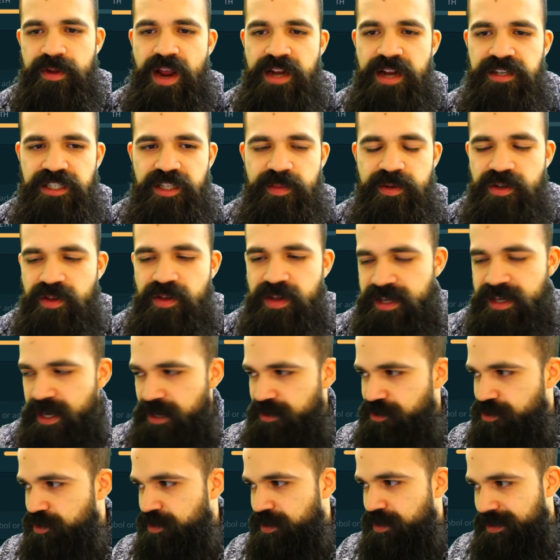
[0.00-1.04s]
Actually, let me do that again
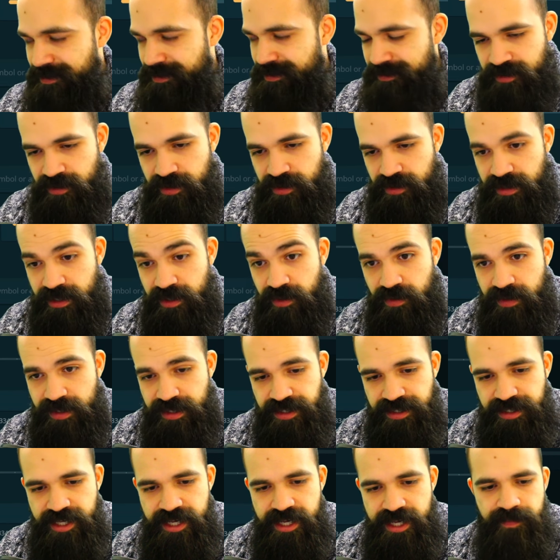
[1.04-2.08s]
so you can, you can literally see